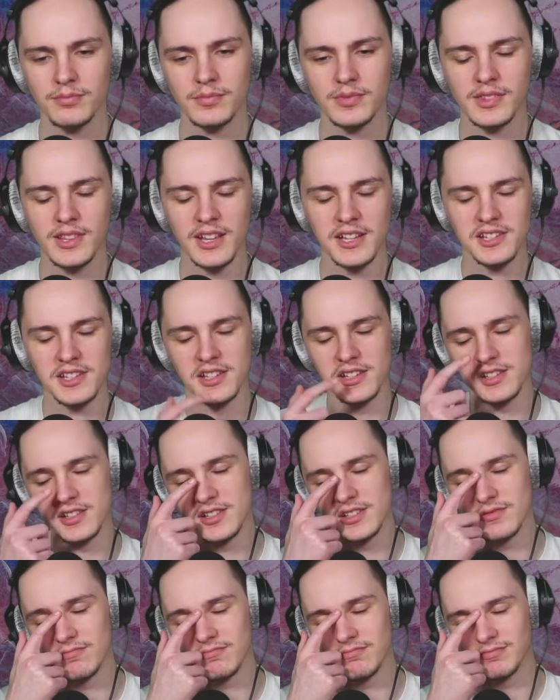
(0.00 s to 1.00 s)
This
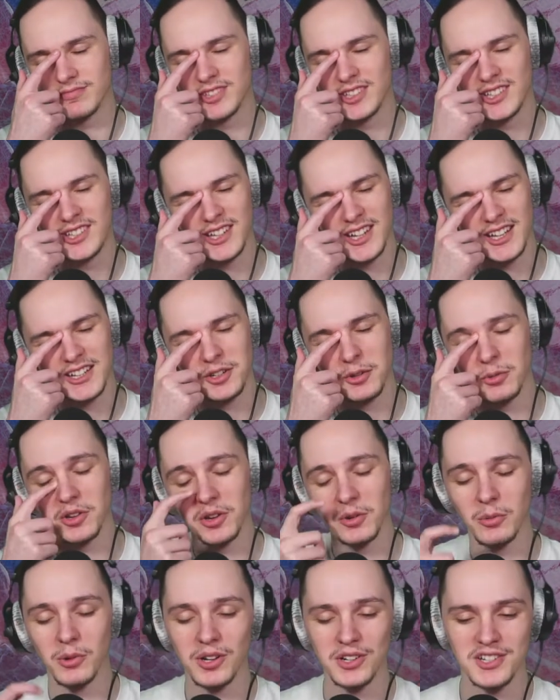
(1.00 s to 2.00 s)
is... I don't want
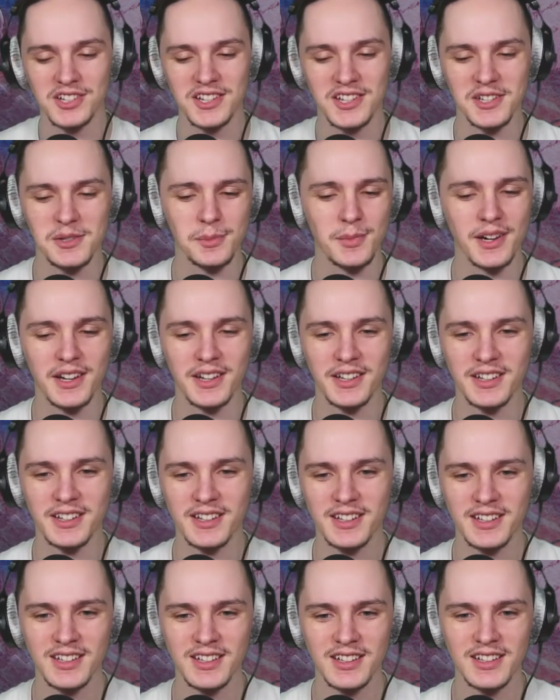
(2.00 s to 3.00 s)
to watch this, man.
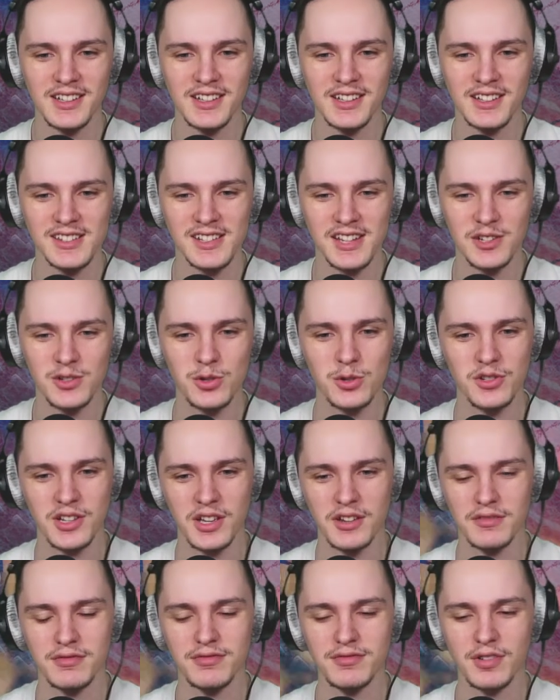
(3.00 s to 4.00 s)
Tanjiro's
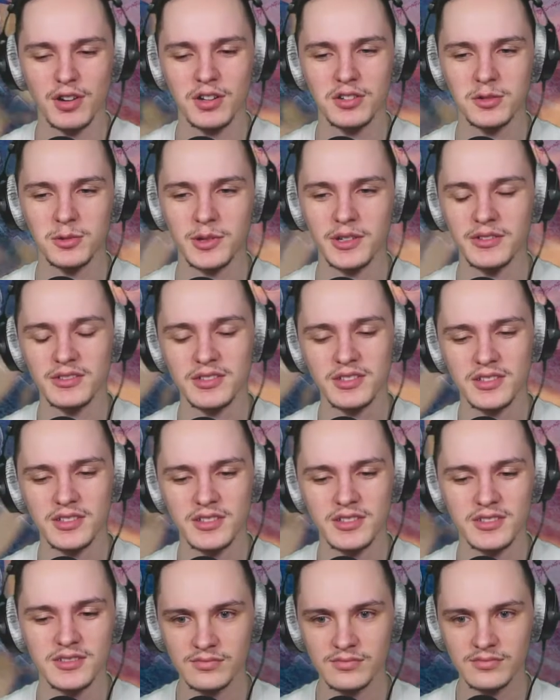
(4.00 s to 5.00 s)
getting fucked with.
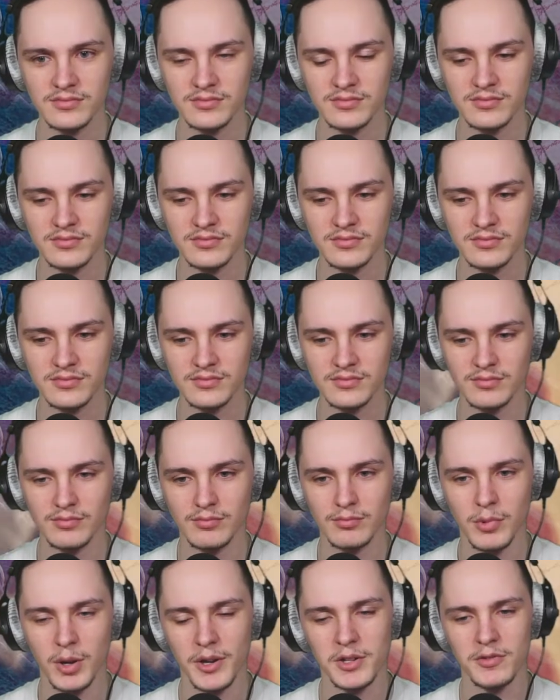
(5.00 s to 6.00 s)

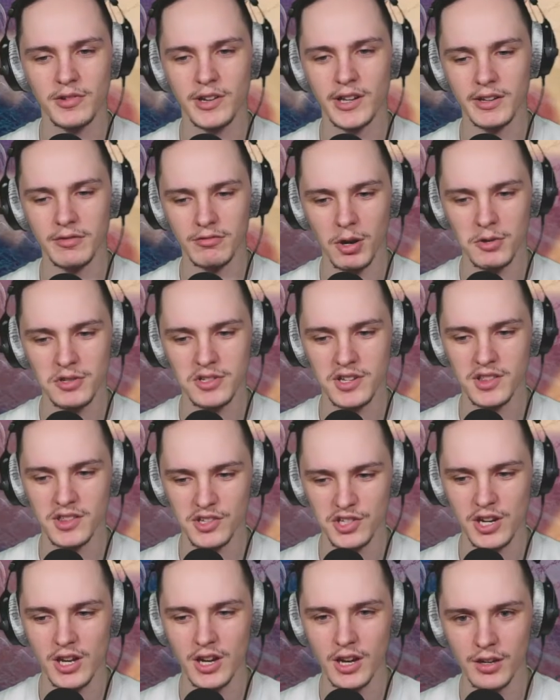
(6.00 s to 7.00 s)
Bro, he's really roasting the
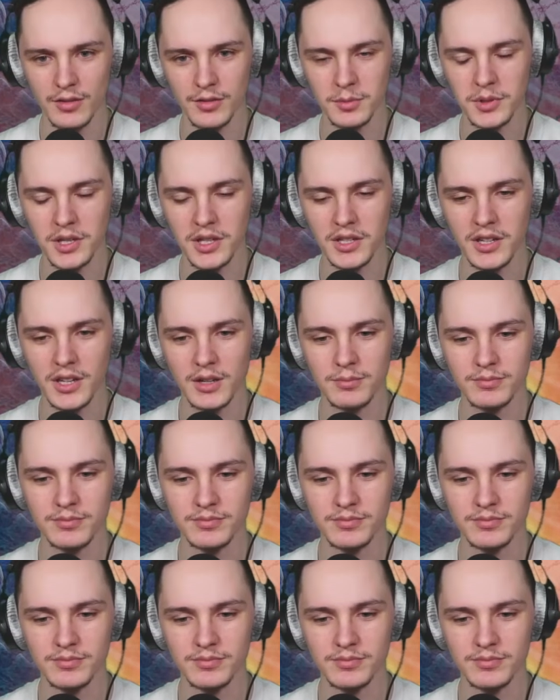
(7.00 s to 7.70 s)
shit out of him, goddamn.